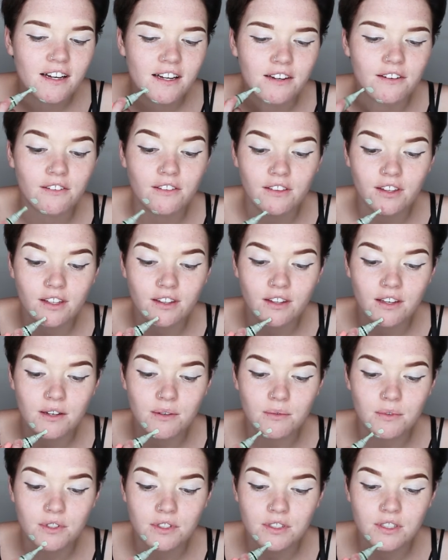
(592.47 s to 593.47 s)
I don't think they
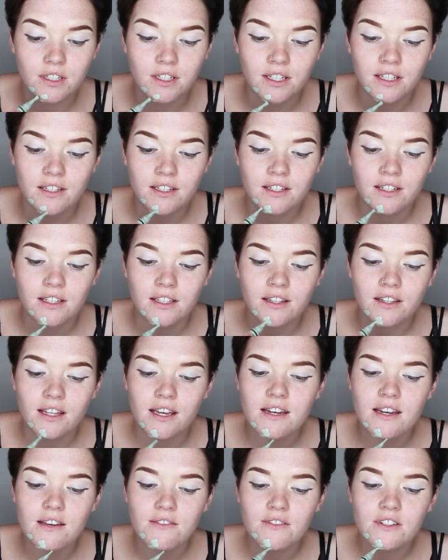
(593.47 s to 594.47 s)
would.
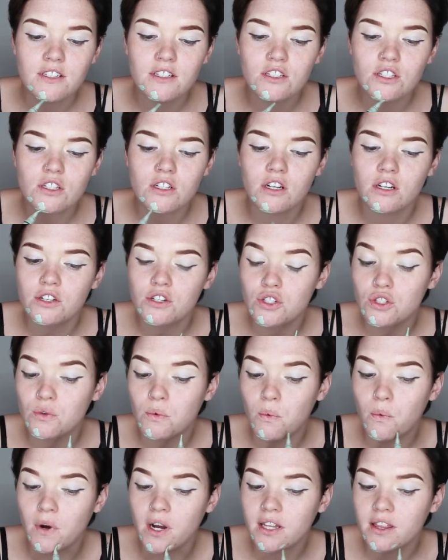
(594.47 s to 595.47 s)
They never disclosed
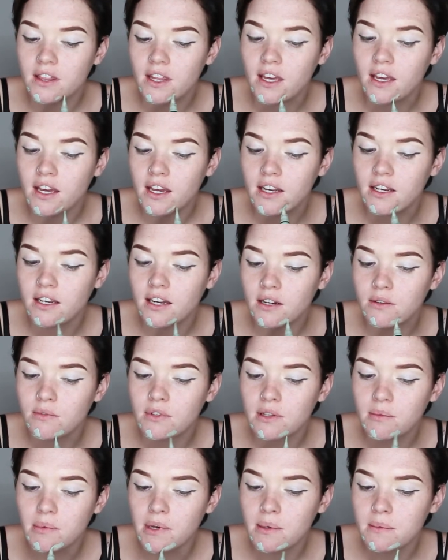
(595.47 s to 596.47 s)
what they had done
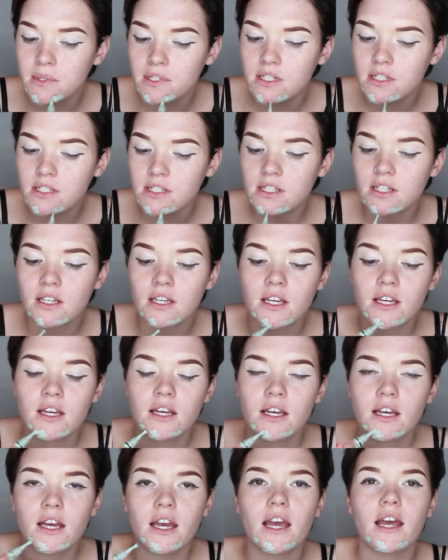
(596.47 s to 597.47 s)
with Bubbles.
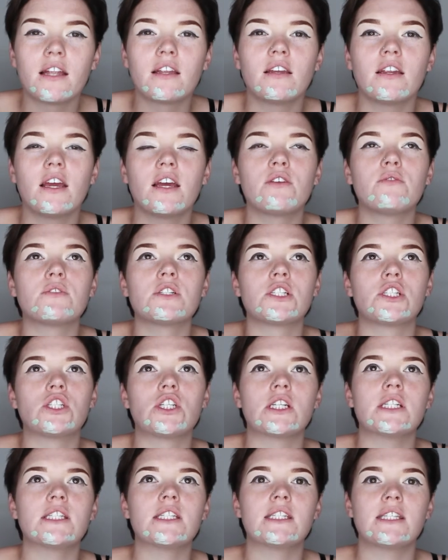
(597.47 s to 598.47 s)
it, it was
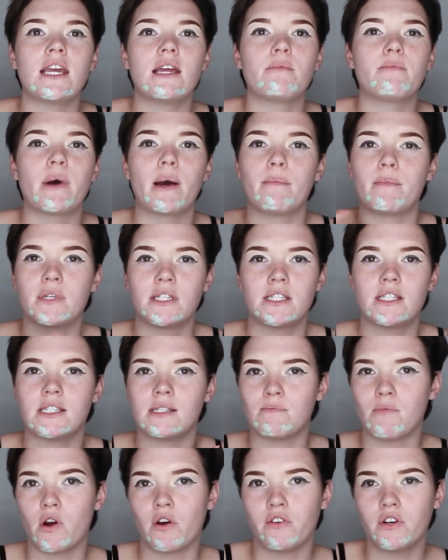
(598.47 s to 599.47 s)
just said by
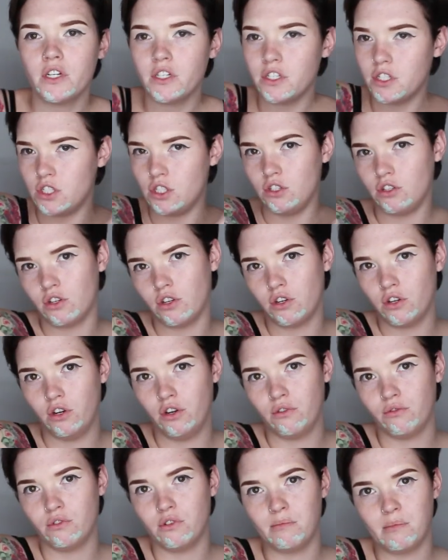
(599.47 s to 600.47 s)
Missus Morris, you know,
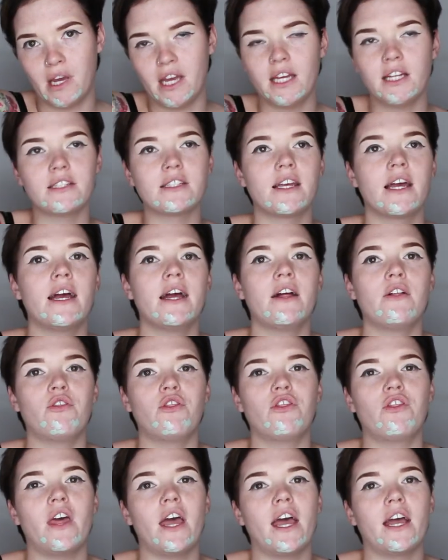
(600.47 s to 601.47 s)
her roommate,
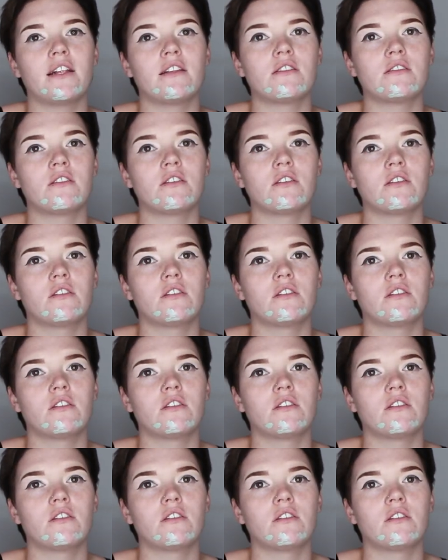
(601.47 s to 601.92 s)
that